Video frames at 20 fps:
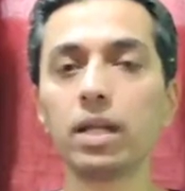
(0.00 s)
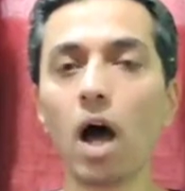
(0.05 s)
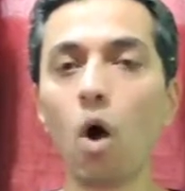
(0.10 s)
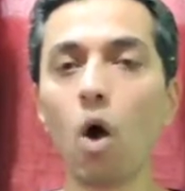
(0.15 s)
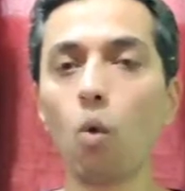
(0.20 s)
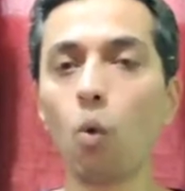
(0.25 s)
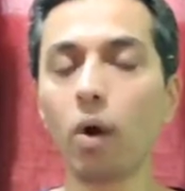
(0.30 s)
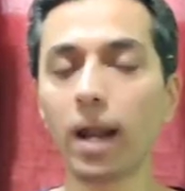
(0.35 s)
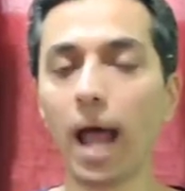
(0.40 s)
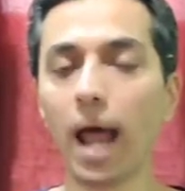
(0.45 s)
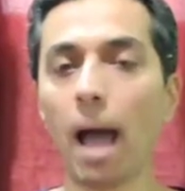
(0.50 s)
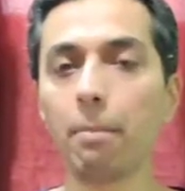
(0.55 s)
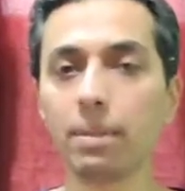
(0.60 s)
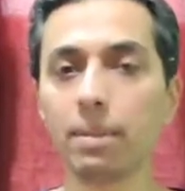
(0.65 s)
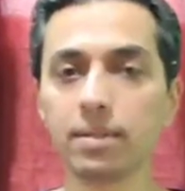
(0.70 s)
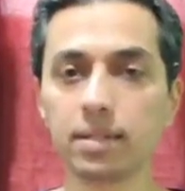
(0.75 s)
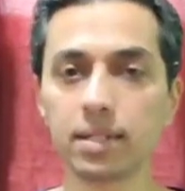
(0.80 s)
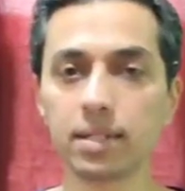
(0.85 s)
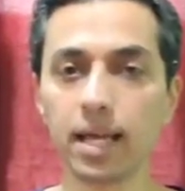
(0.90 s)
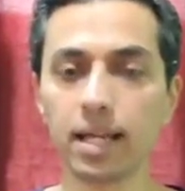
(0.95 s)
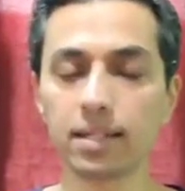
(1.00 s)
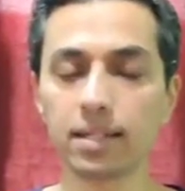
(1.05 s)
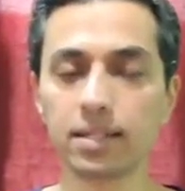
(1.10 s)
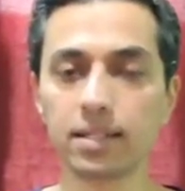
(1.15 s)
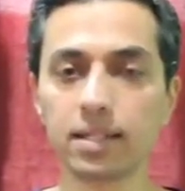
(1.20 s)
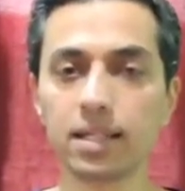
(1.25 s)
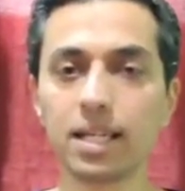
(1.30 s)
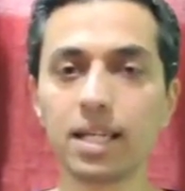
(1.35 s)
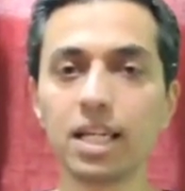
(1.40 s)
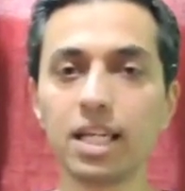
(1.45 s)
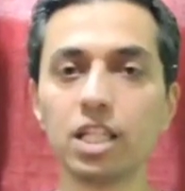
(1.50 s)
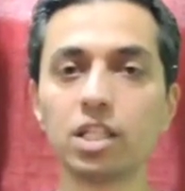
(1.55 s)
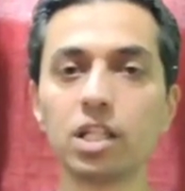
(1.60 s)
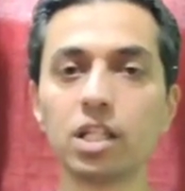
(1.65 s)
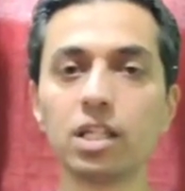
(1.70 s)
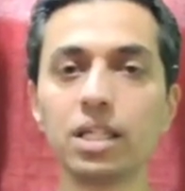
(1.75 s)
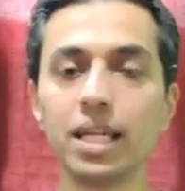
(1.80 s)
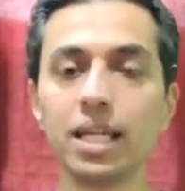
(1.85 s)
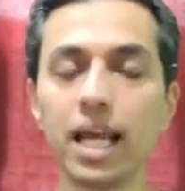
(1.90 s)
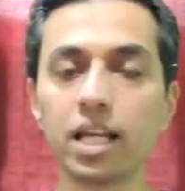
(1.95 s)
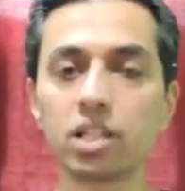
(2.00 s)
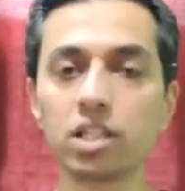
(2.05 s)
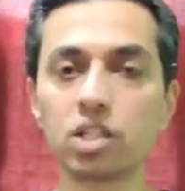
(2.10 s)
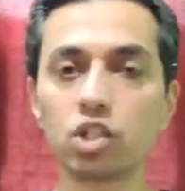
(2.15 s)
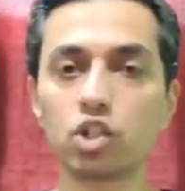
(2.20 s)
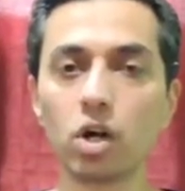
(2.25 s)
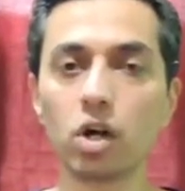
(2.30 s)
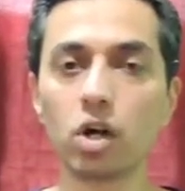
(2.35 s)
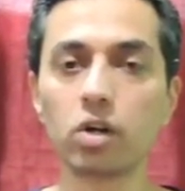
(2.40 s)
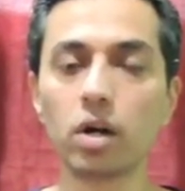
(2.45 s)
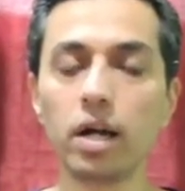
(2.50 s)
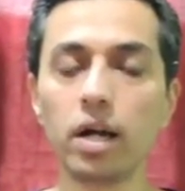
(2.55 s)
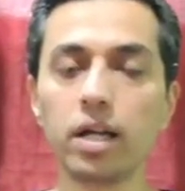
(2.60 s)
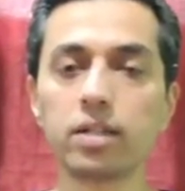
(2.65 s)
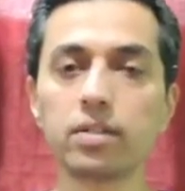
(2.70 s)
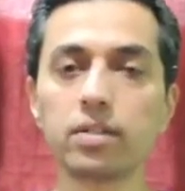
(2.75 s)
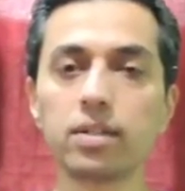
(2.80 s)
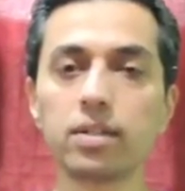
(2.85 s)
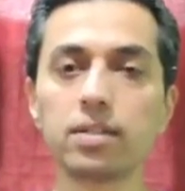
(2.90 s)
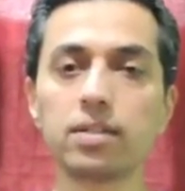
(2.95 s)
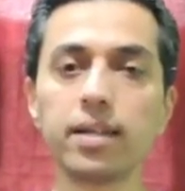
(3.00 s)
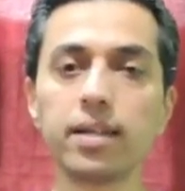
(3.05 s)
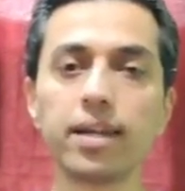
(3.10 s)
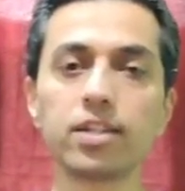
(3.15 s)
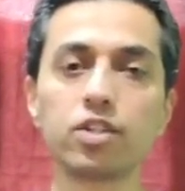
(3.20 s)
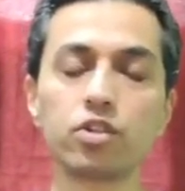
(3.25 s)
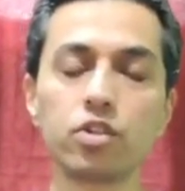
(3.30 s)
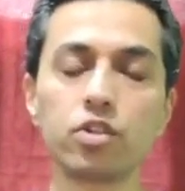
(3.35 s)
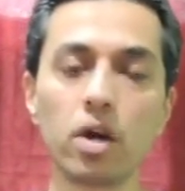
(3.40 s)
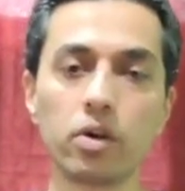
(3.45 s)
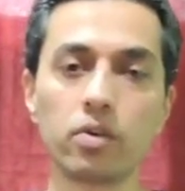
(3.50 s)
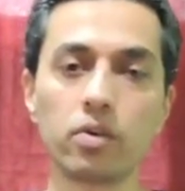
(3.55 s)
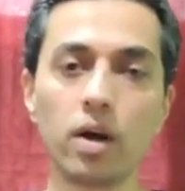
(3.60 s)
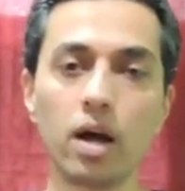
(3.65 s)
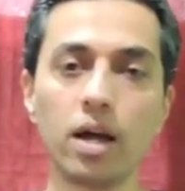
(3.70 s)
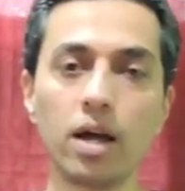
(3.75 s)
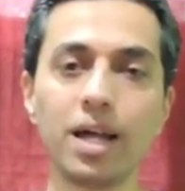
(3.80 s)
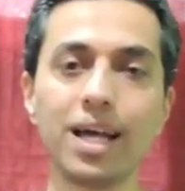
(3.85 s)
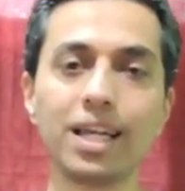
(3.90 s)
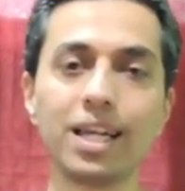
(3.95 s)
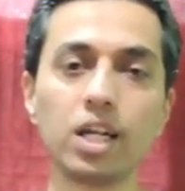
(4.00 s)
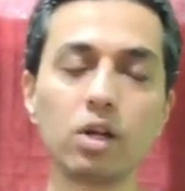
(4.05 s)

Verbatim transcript: Now, what happens next? The next chakra is the sex chakra.